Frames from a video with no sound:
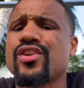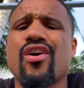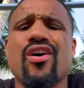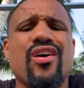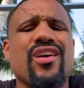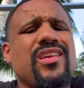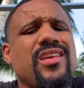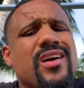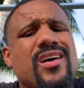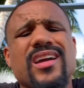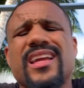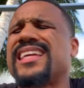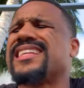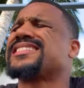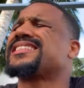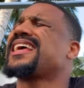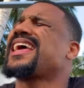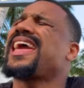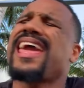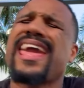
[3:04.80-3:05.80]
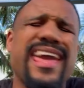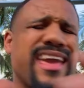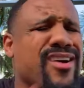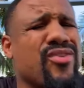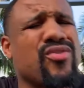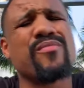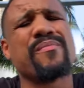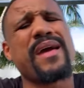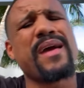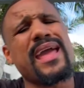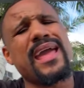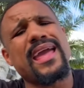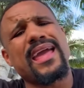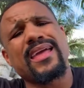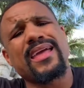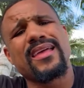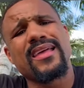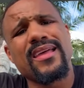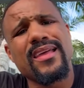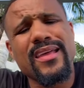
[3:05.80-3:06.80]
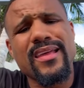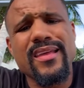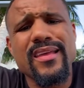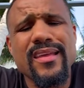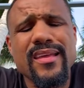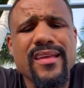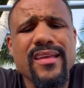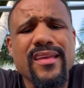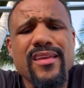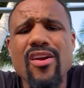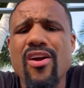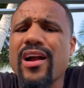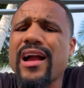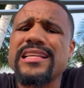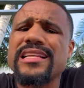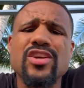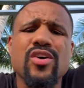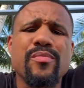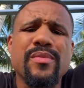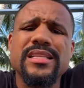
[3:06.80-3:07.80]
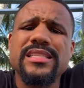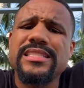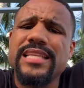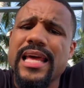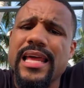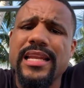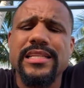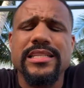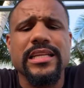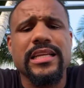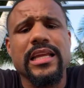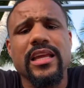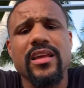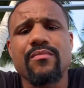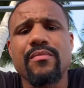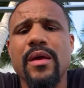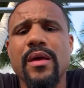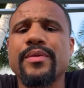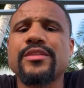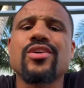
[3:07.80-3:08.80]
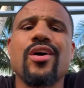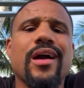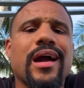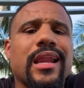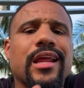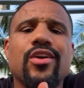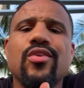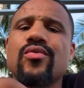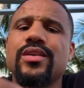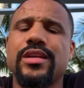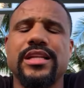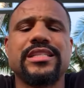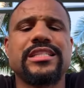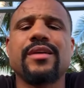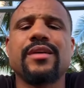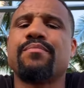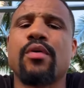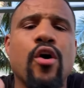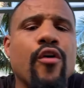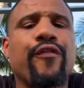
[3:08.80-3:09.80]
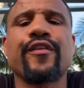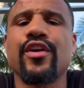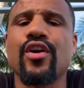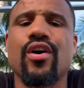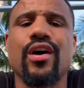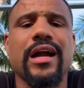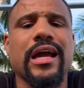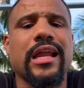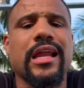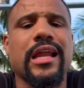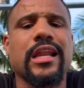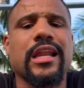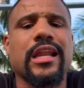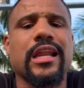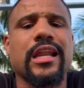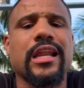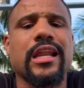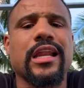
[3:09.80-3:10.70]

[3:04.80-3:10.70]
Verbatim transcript: old. Y'all young as hell, man. Y'all got so much talent to give, man, but y'all got to go in the gym. Both of y'all got to go